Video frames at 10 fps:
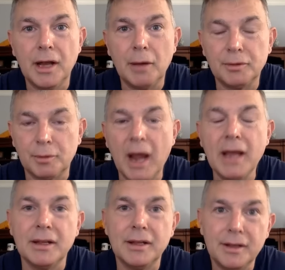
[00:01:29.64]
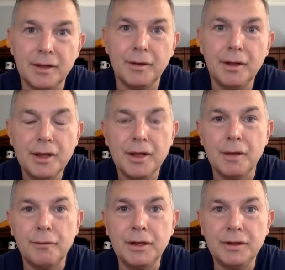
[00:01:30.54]
and I was right.
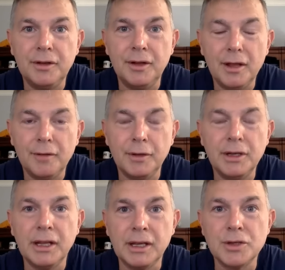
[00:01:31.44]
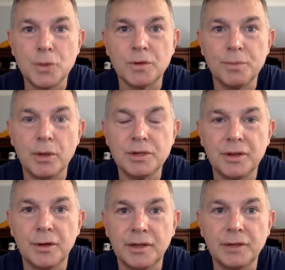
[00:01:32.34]
If we if we didn't get George Bush in
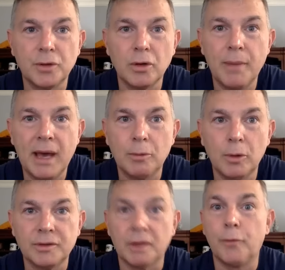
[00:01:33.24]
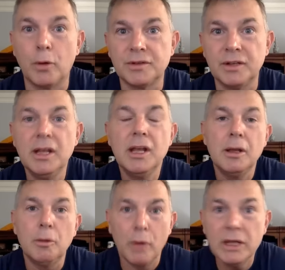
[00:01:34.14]
there, things would go to bad to worse. Unfortunately,
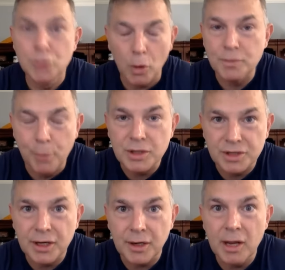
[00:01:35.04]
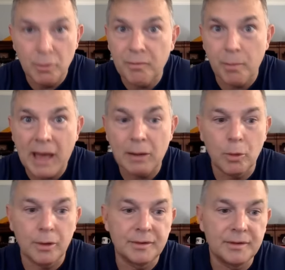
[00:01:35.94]
with George Bush in there, it went from bad to
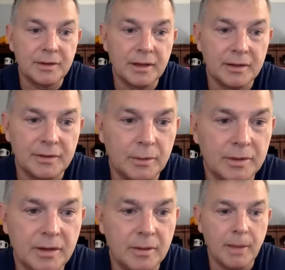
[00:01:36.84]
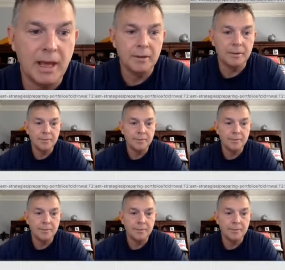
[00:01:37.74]
worse. So it didn't matter.